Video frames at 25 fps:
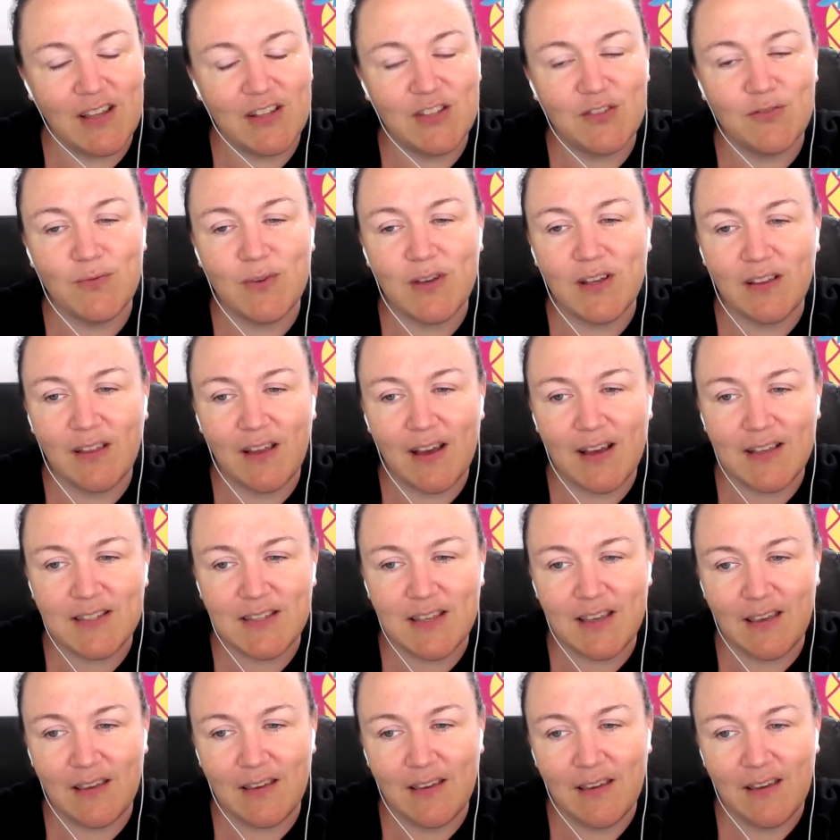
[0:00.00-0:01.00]
It's
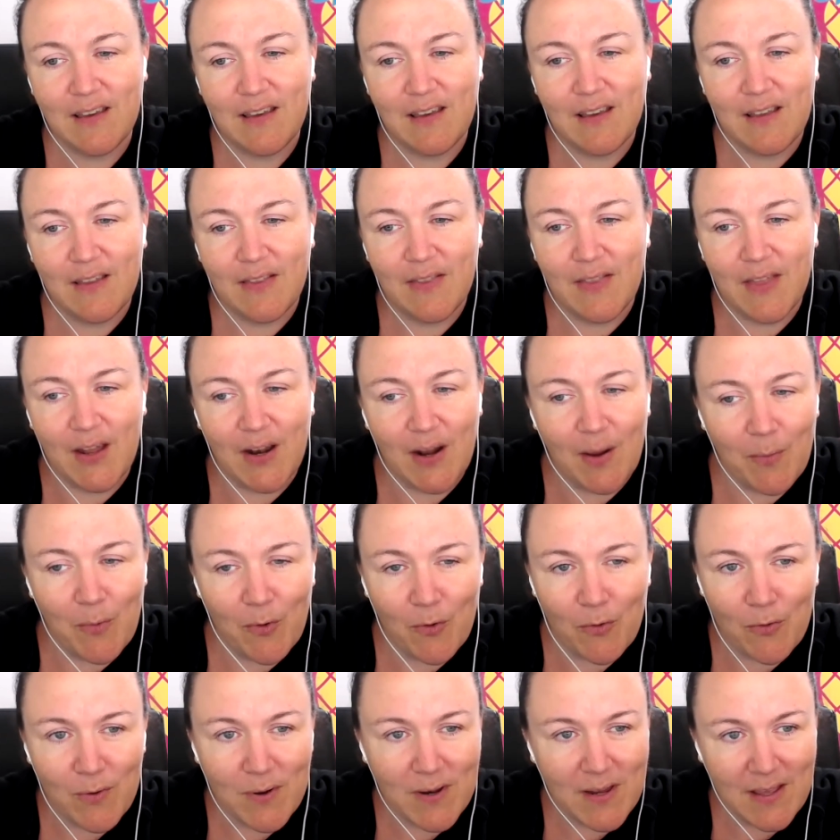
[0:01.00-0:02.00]
realizing that I'm
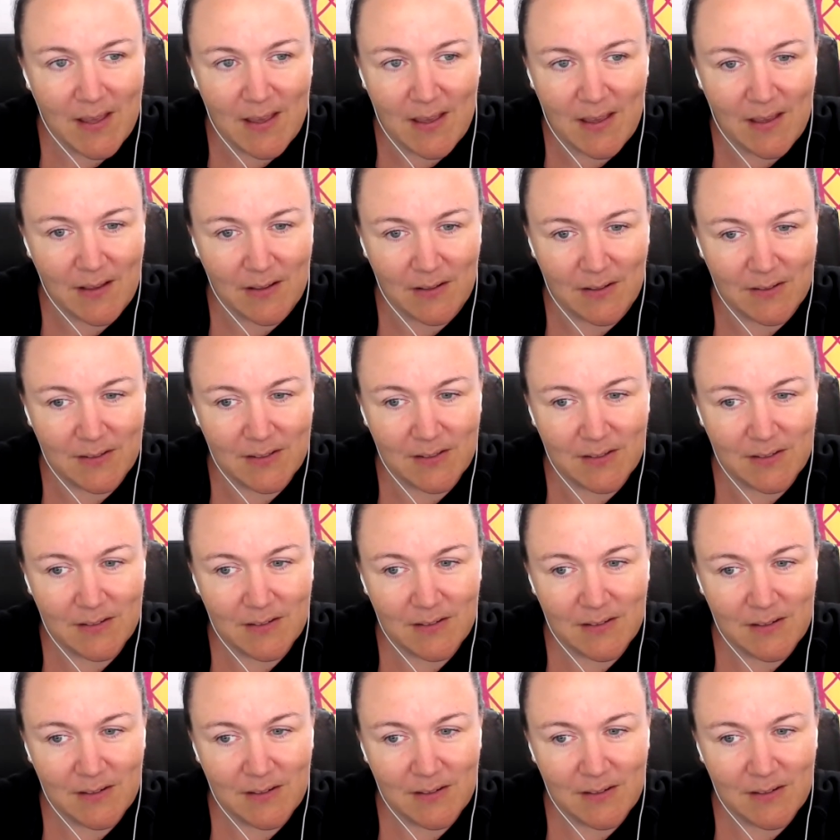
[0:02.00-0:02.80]
already healed,